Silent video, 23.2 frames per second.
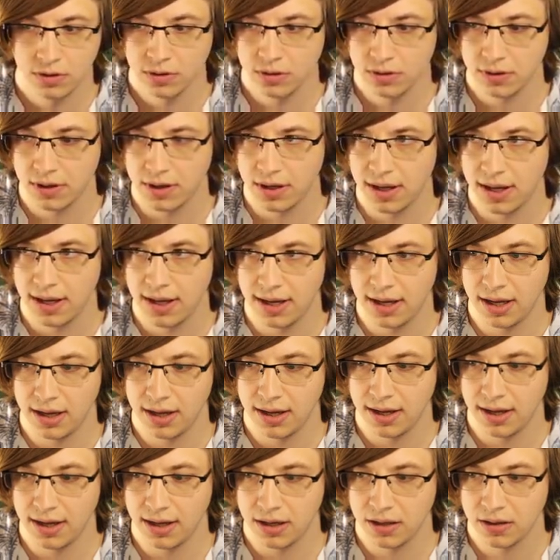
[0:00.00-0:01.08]

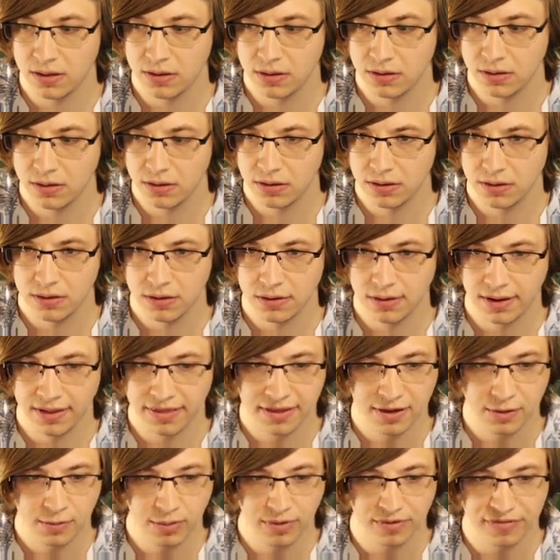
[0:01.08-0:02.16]
Uh. I
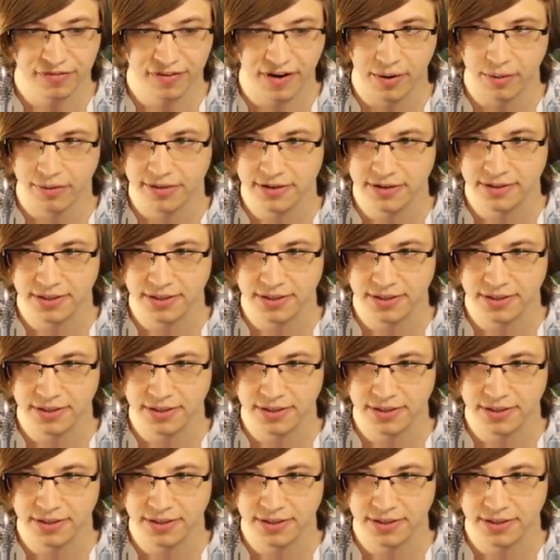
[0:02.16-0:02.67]
think we're fine. There's a